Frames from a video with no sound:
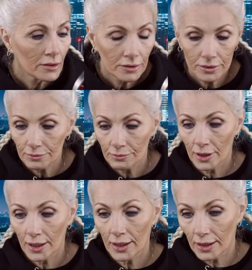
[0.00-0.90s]
to
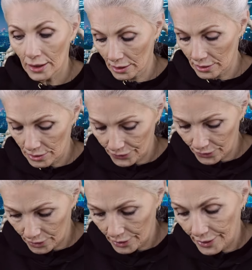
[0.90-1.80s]
my
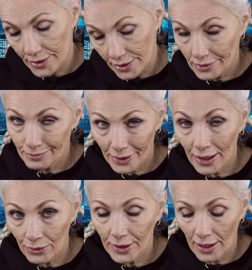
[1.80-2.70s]
Sephora that's but
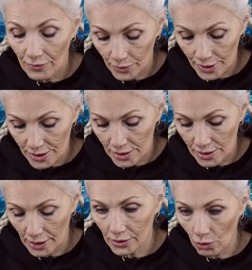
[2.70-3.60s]
I only have one that's
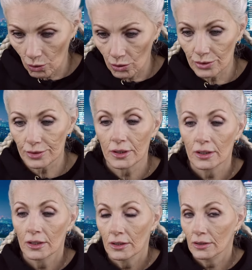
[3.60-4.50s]
inside Kohl's
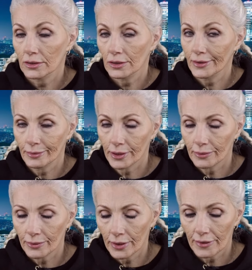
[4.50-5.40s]
so they probably
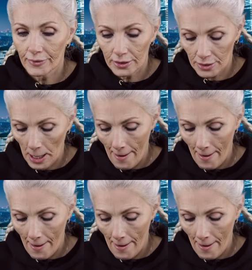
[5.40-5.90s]
won't have it